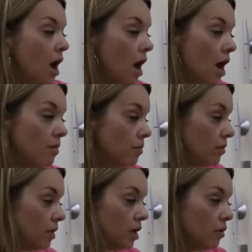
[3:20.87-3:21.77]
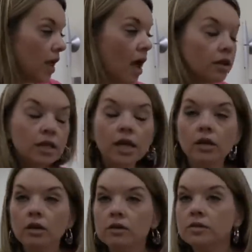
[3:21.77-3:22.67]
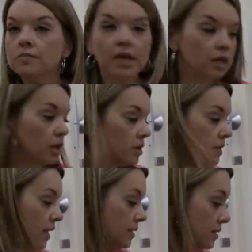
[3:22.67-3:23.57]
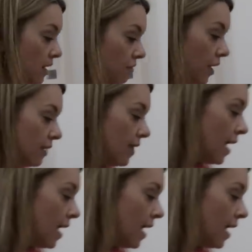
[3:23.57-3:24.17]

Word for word: you know, calculators, manicure sets, stuff like